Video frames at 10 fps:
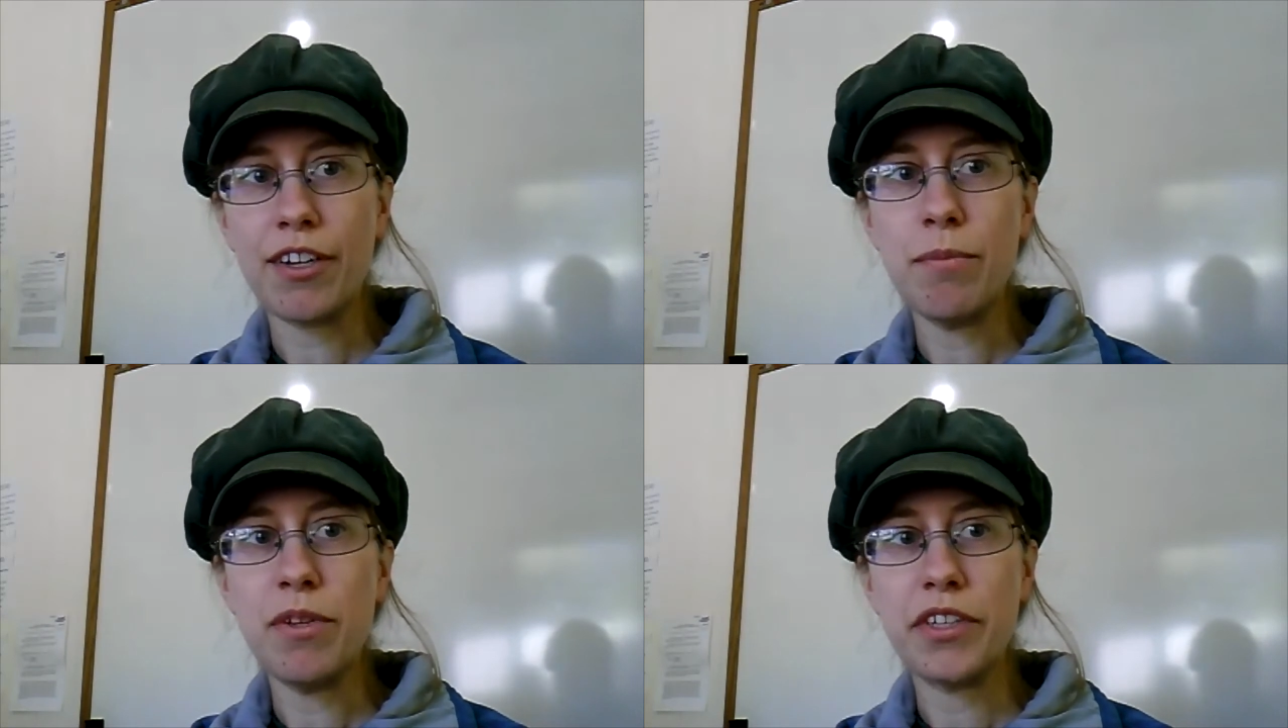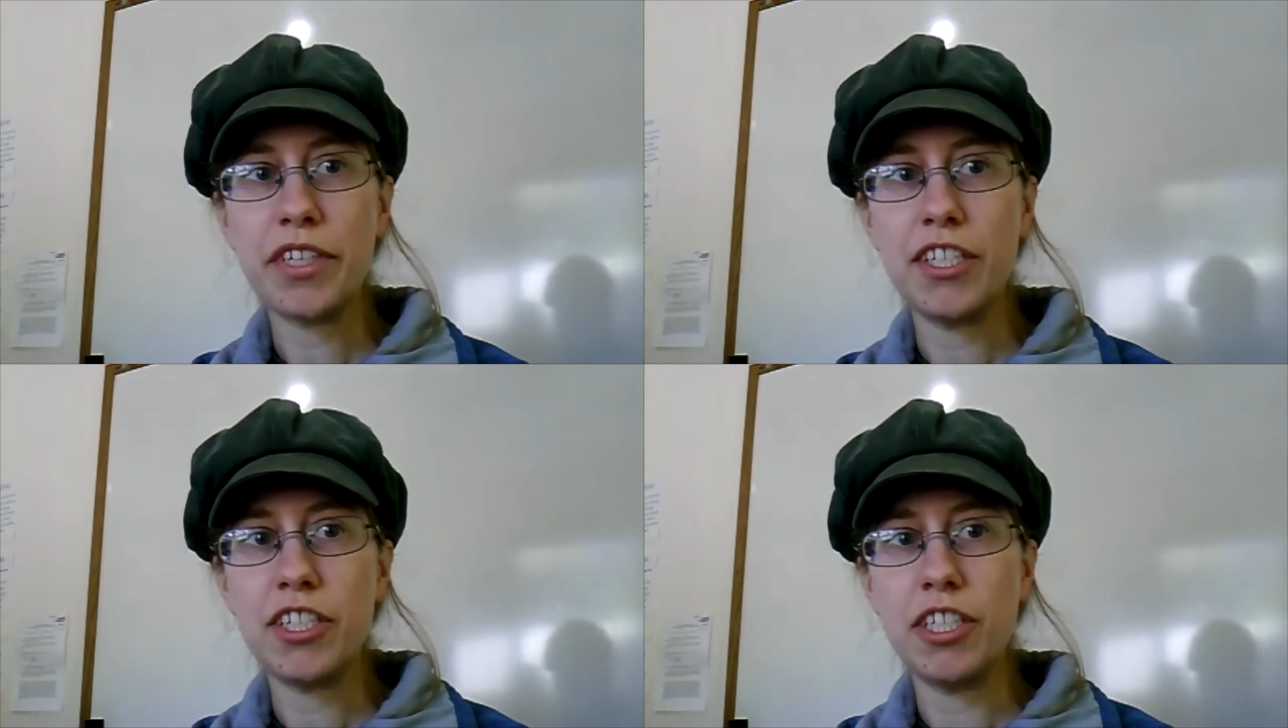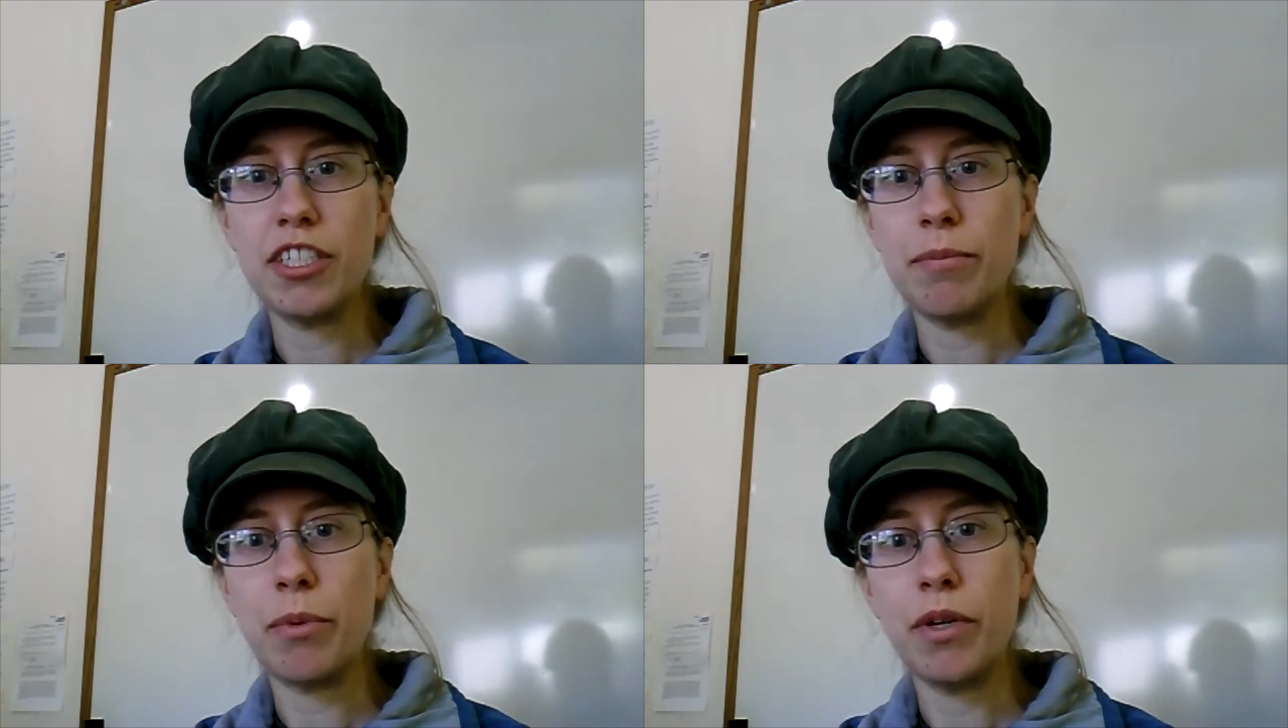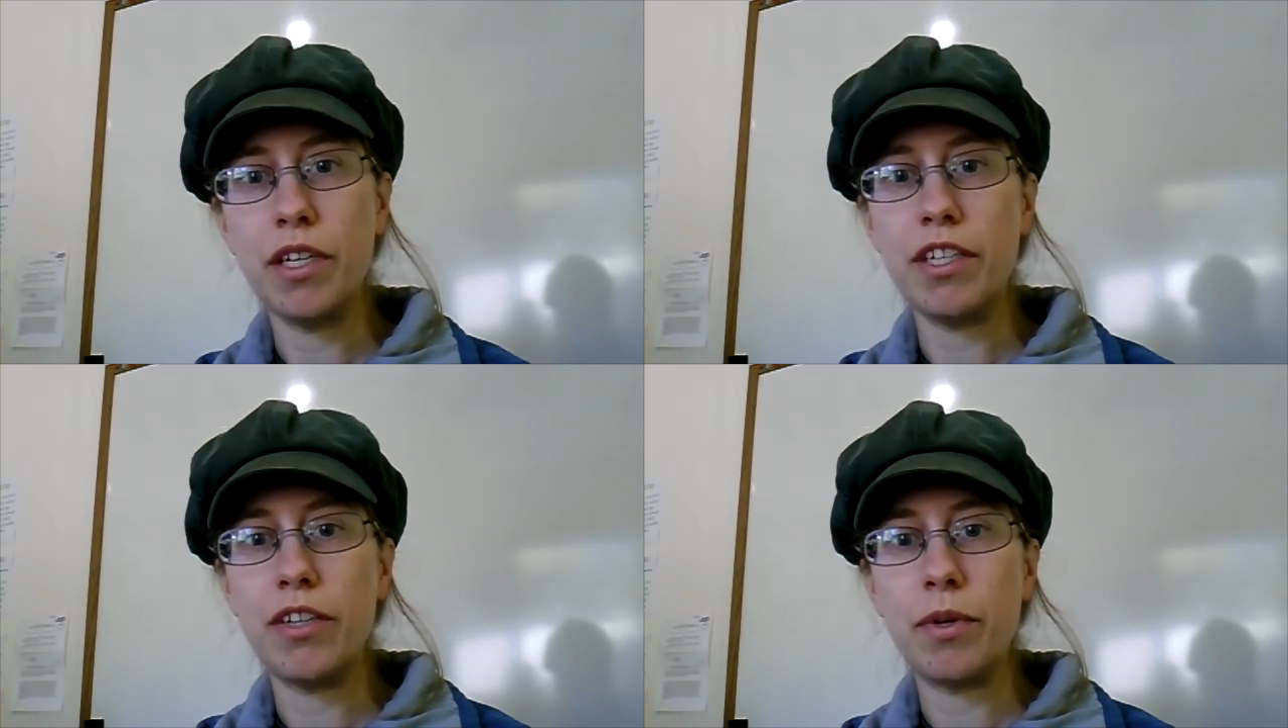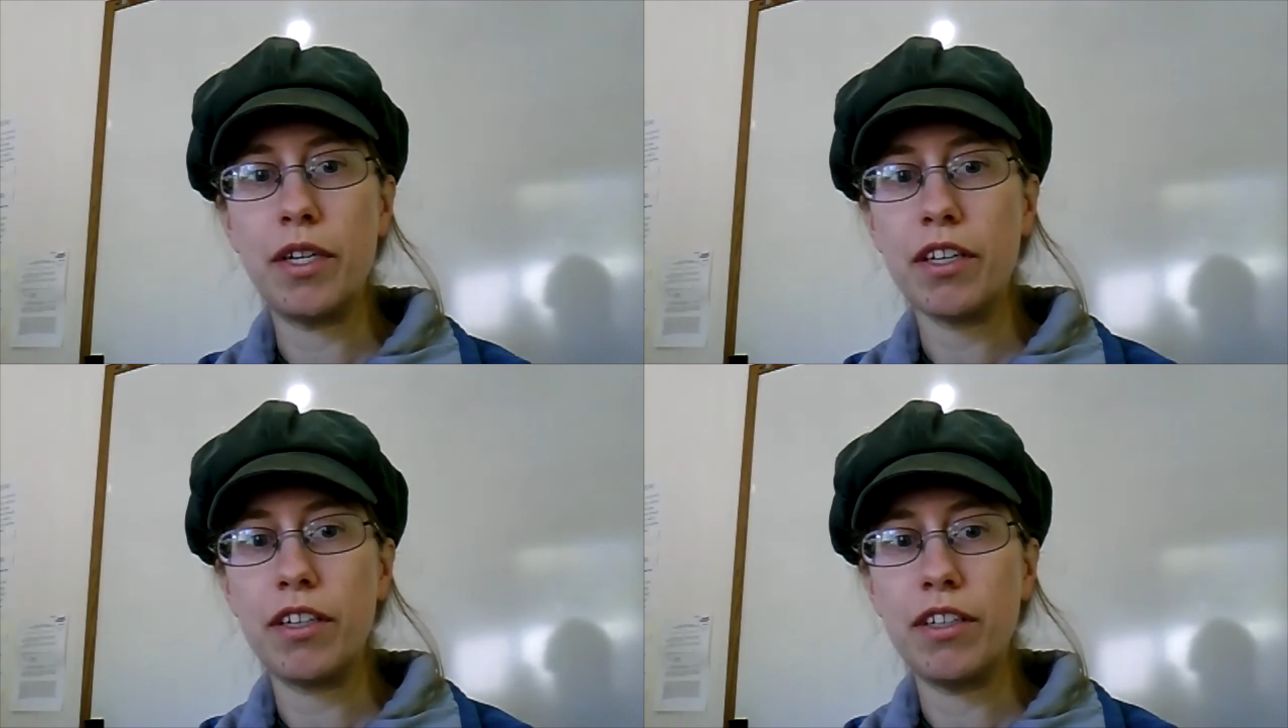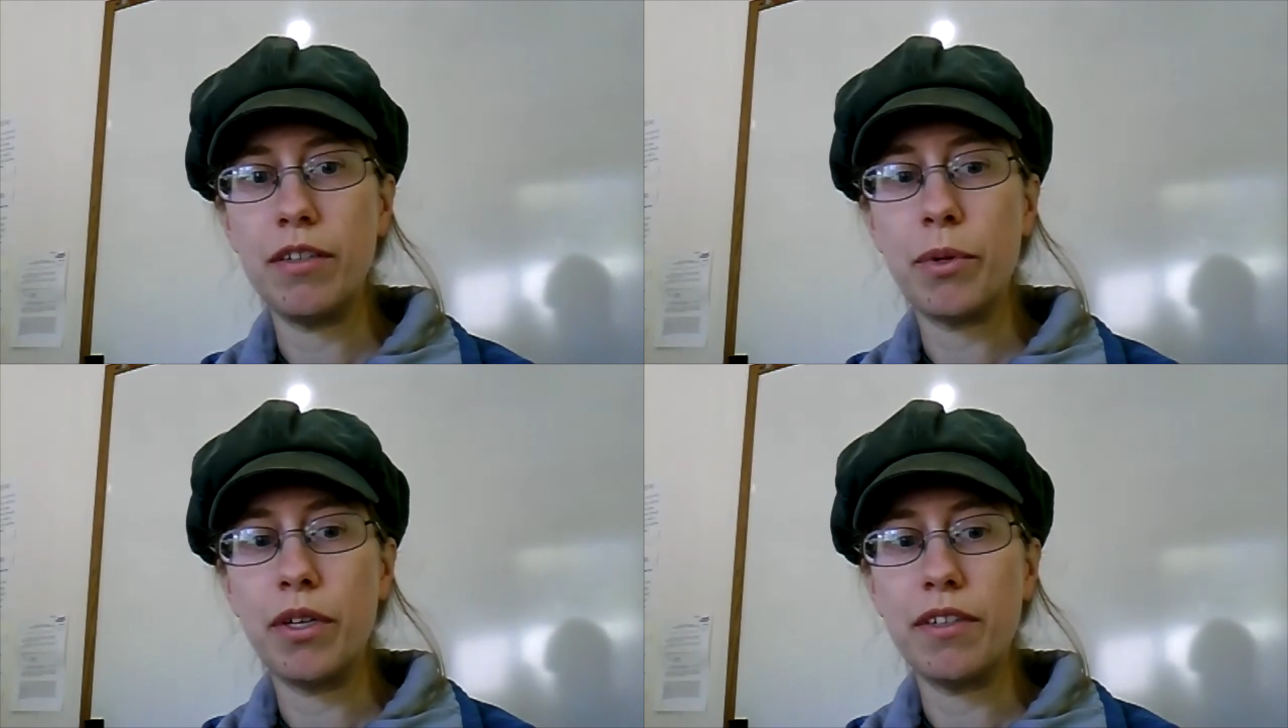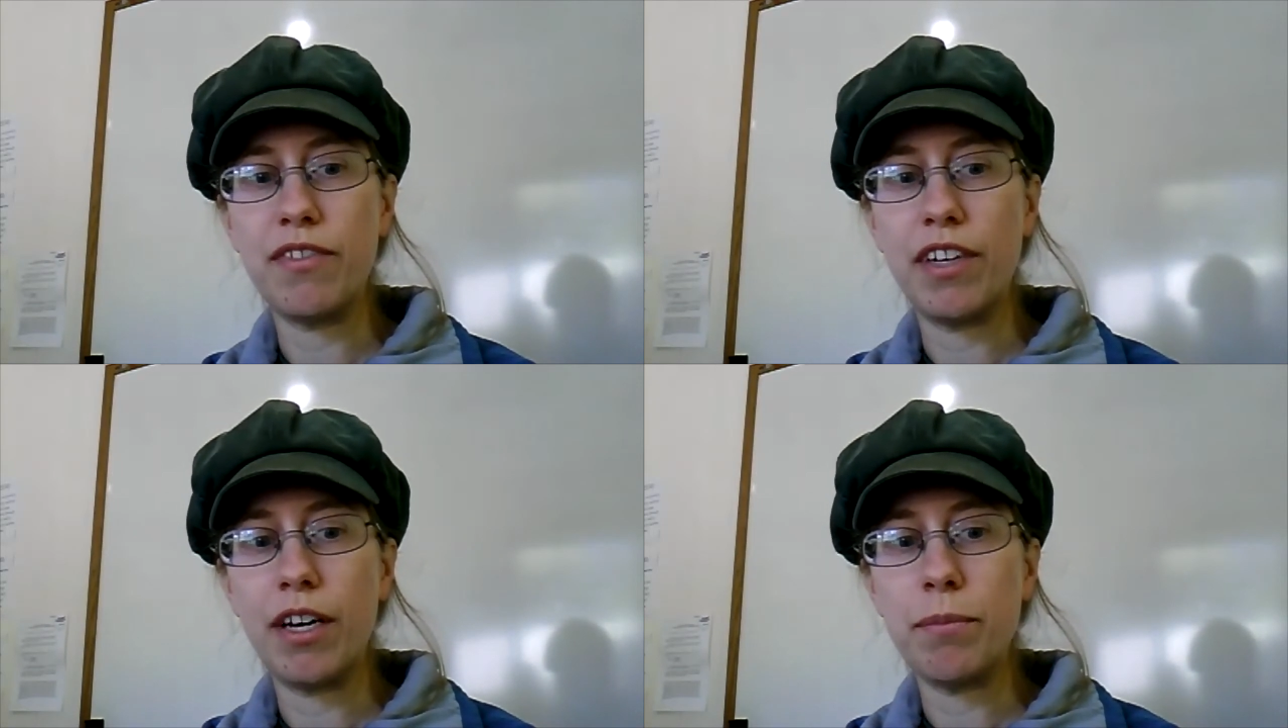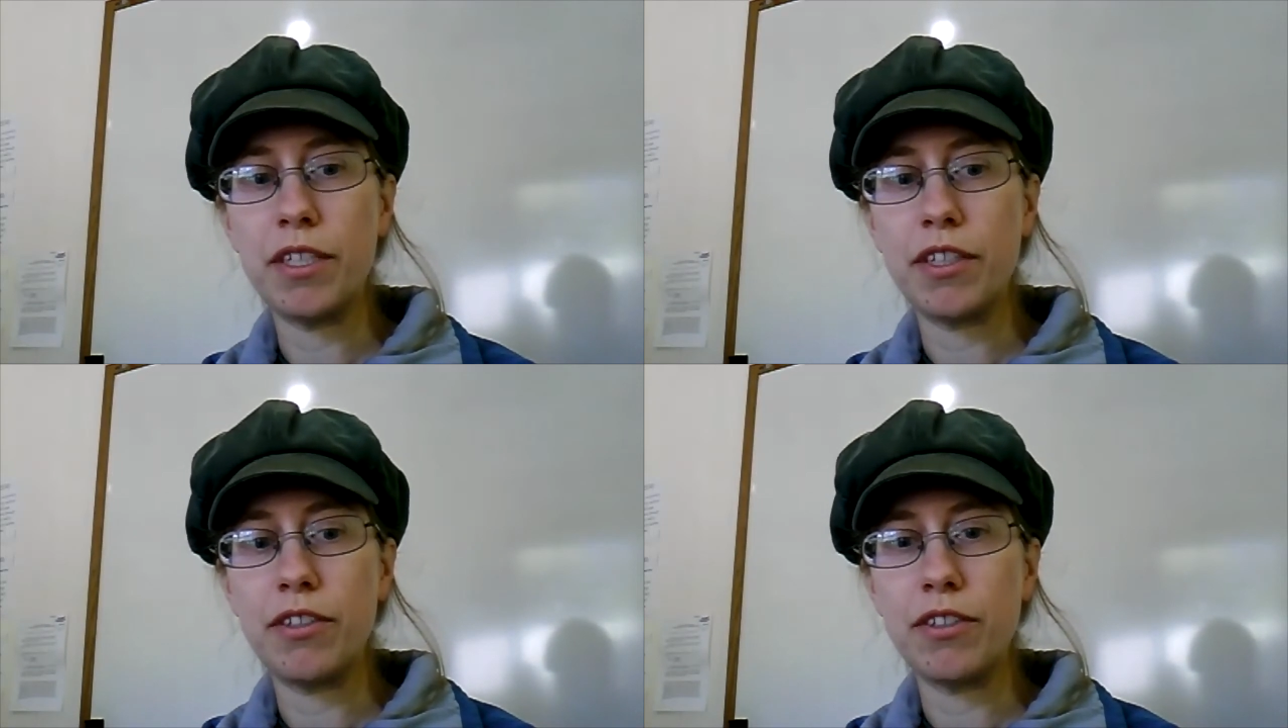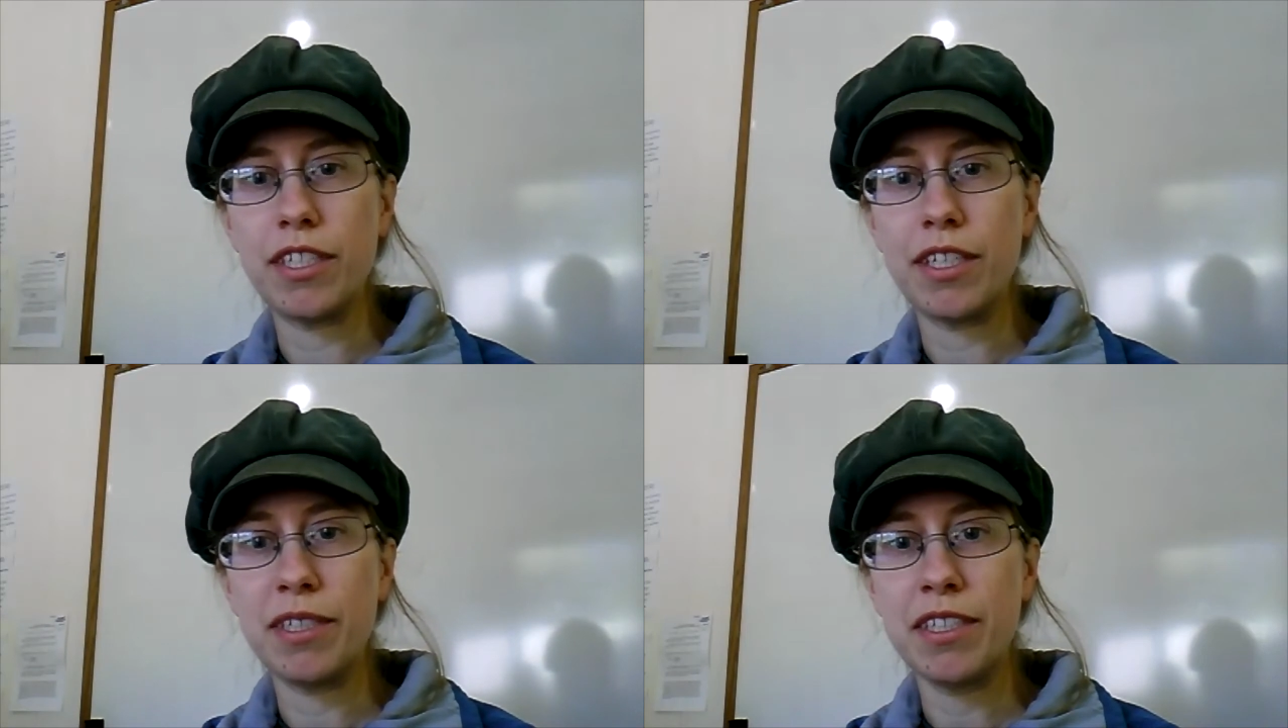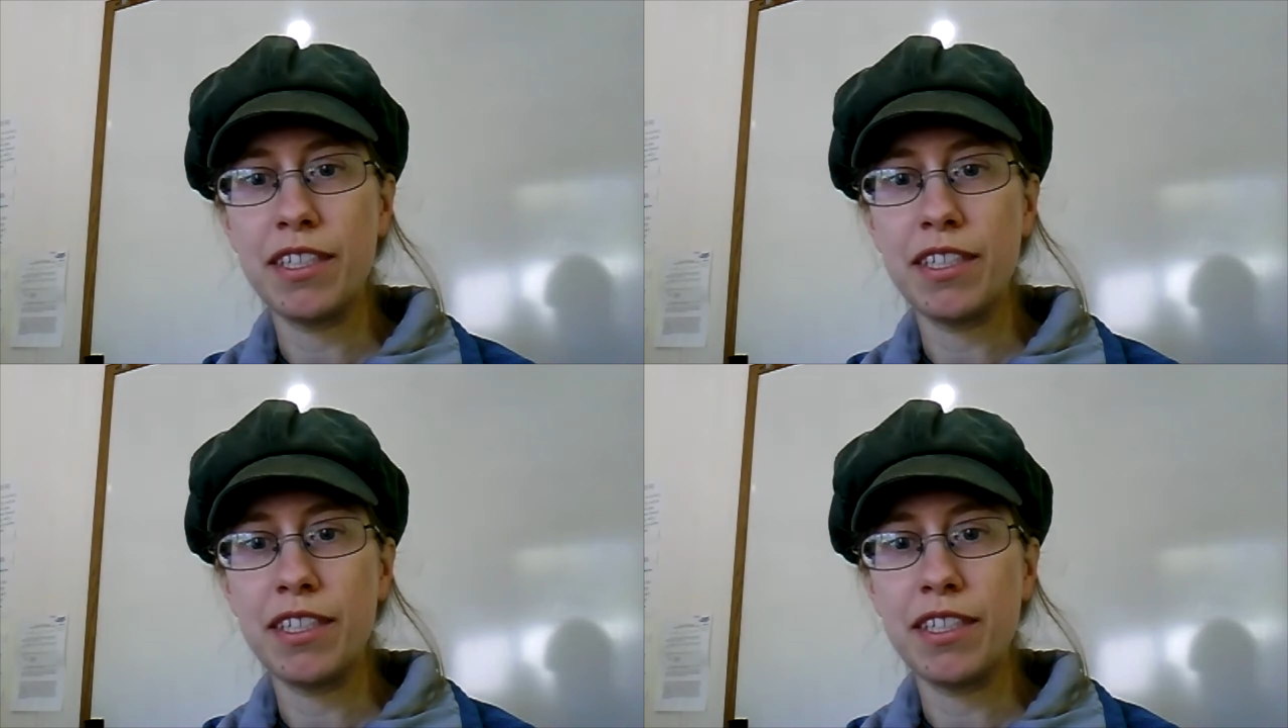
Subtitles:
communication is important in your work or important for helping Coho salmon?